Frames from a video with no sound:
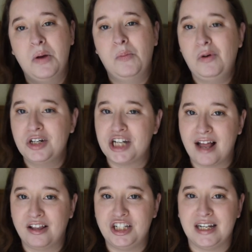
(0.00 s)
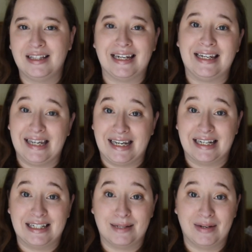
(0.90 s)
more challenging than it
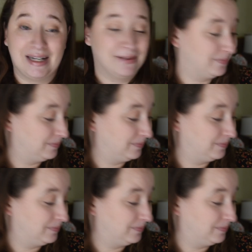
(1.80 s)
needed to be.